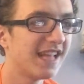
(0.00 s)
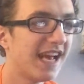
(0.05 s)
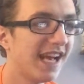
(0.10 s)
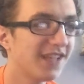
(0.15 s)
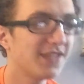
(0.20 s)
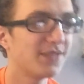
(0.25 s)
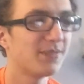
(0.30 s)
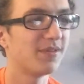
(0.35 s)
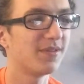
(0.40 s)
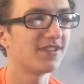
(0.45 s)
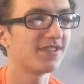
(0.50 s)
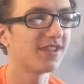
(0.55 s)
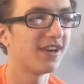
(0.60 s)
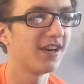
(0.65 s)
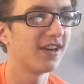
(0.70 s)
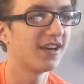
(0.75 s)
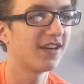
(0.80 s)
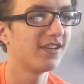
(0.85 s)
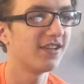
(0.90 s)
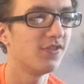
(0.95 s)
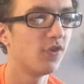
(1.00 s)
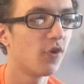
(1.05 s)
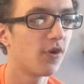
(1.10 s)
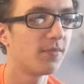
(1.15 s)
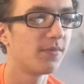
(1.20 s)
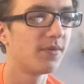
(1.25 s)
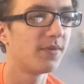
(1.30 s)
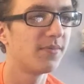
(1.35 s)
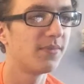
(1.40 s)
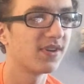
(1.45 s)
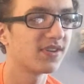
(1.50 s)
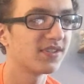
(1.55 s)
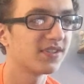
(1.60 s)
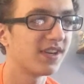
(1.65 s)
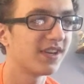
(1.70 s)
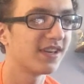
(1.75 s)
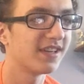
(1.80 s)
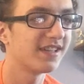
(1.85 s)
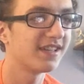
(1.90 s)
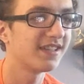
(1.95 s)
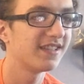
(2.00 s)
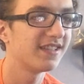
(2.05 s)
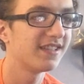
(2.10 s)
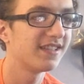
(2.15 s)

Textbooks are. Normal books aren't.